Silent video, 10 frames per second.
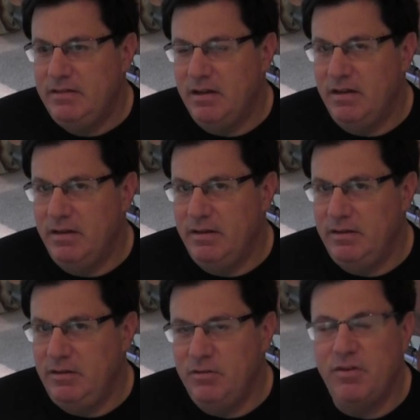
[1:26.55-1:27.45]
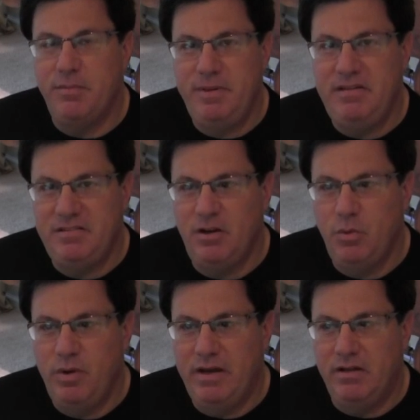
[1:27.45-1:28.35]
done, you know the piece
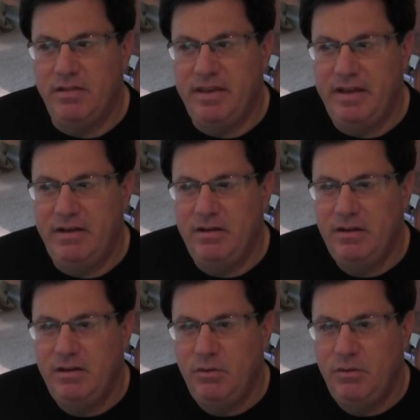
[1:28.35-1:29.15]
so well that